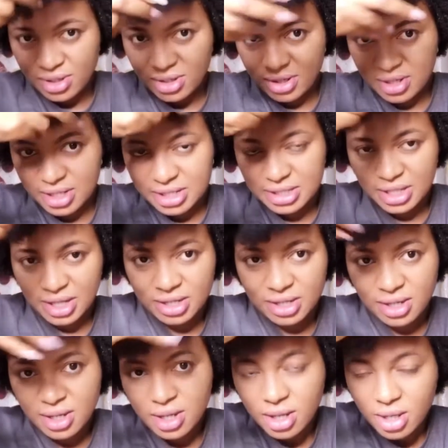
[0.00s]
You understand?
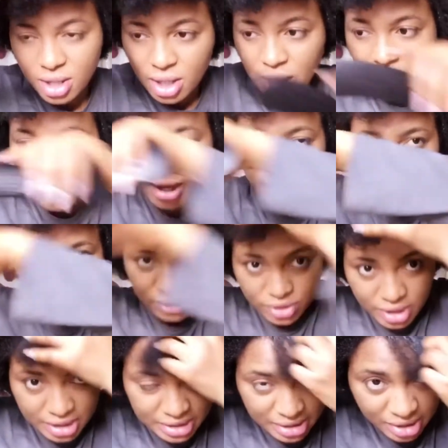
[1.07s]
And you
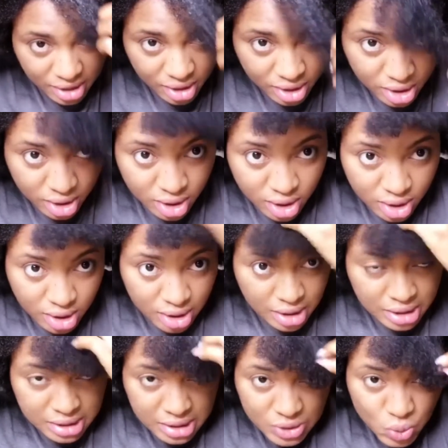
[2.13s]
can see
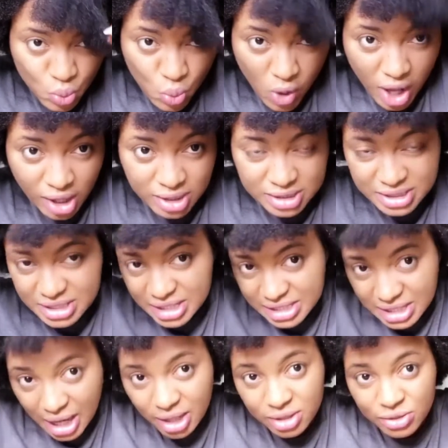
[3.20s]
it is well
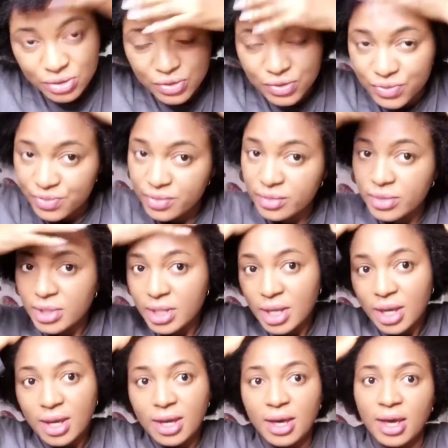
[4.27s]
detangled.
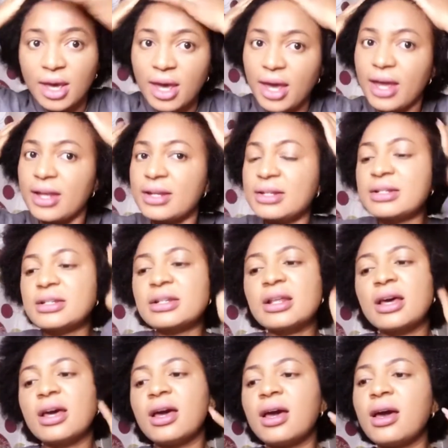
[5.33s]
And
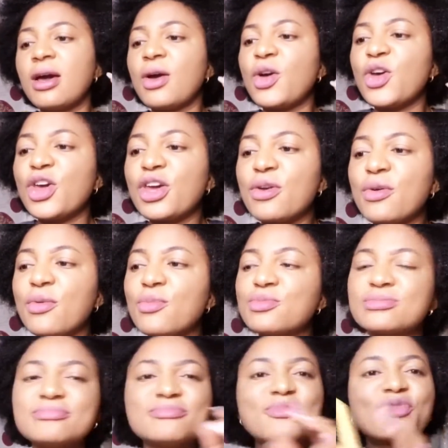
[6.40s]

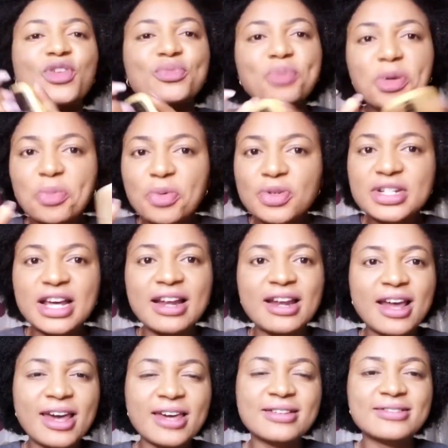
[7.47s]
for people that
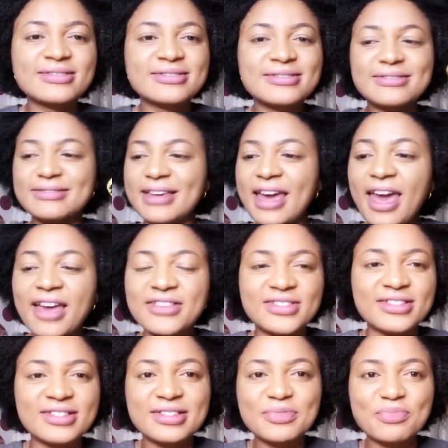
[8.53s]
like
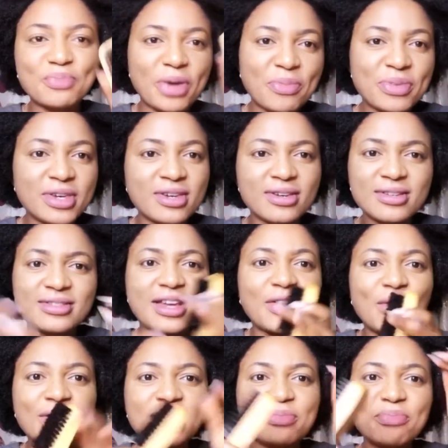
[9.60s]
edges, they
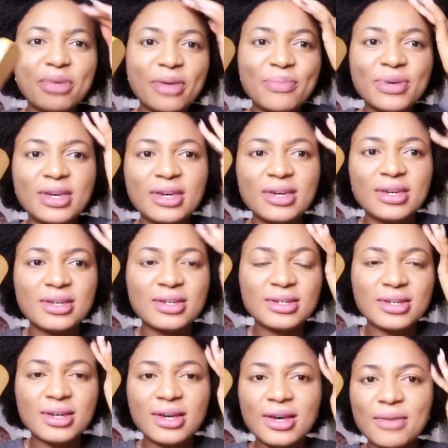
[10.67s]
call it
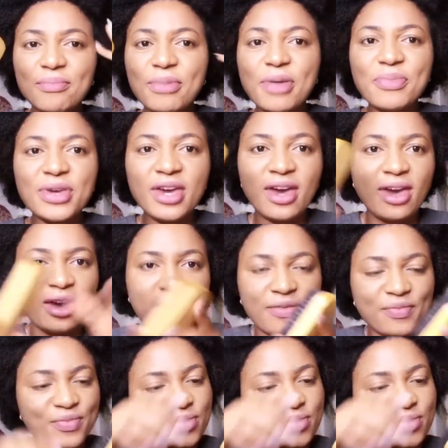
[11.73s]
baby hair.